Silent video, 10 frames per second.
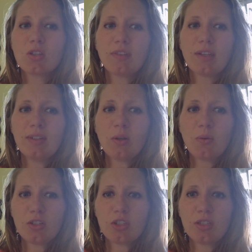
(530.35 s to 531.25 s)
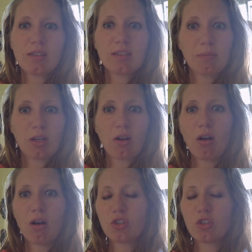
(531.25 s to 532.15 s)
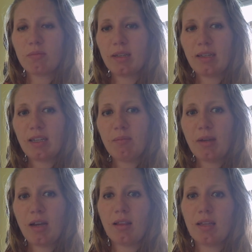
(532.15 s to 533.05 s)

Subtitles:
if you have any questions, give me a call, shoot me an email.